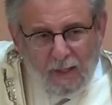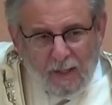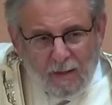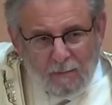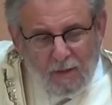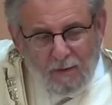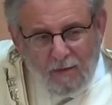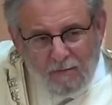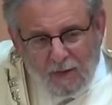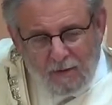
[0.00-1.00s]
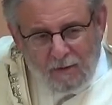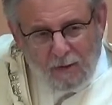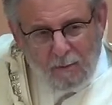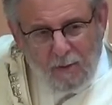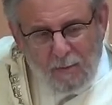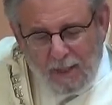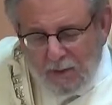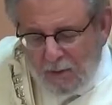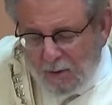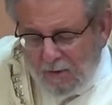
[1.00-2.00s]
My grandfather told me many
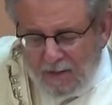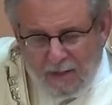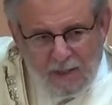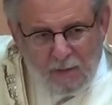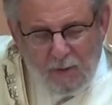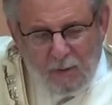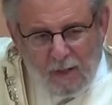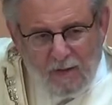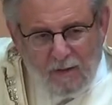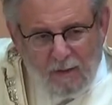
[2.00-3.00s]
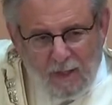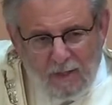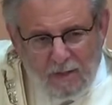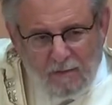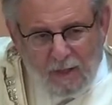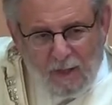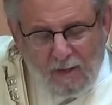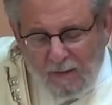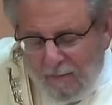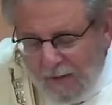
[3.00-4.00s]
stories. This was one of the greatest of
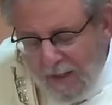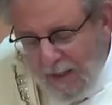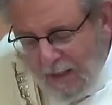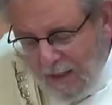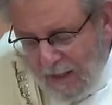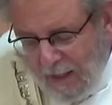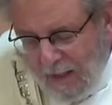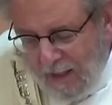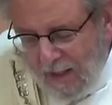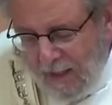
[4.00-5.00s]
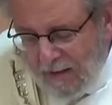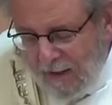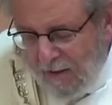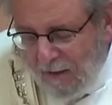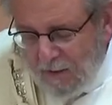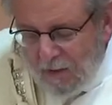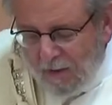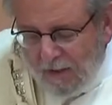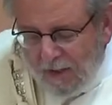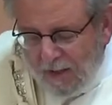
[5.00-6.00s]
all. I'll tell the whole
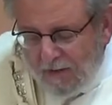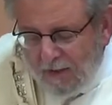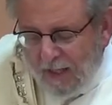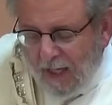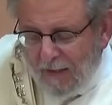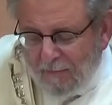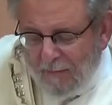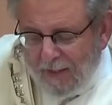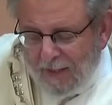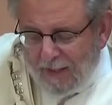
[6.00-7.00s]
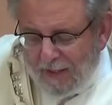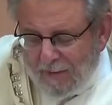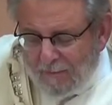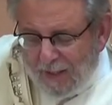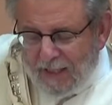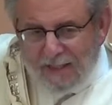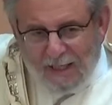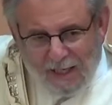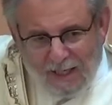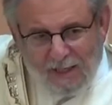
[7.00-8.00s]
story another time, but
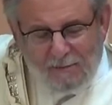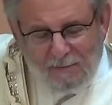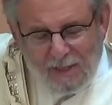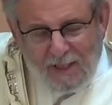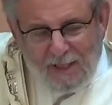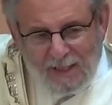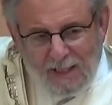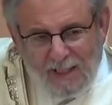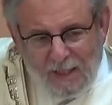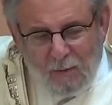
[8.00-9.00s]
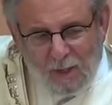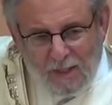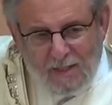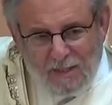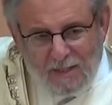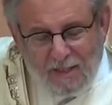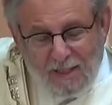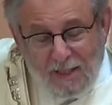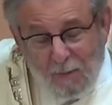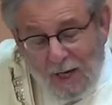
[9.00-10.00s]
it was,
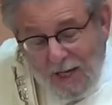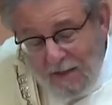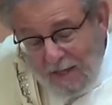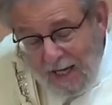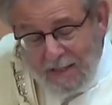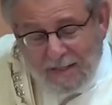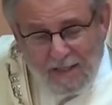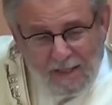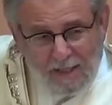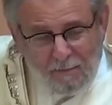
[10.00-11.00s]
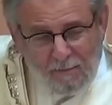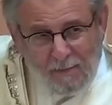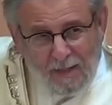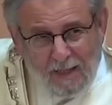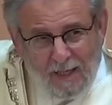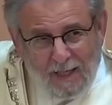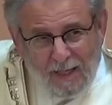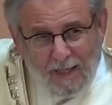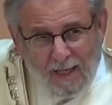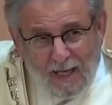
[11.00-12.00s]
in a way, thanks to him,
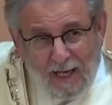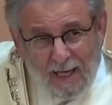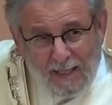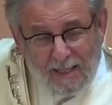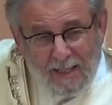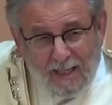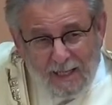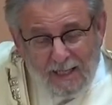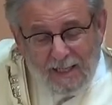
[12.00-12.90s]
and it